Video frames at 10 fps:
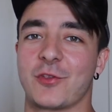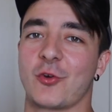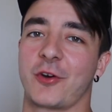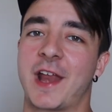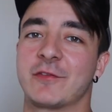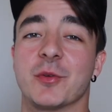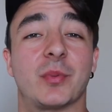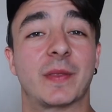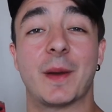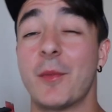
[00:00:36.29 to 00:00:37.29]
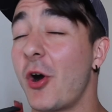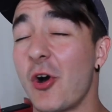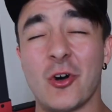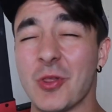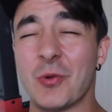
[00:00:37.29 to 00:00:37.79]
floor and have to bring them
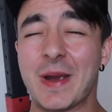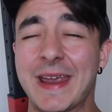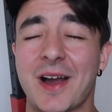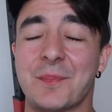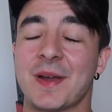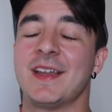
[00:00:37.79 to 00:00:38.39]
all the way up.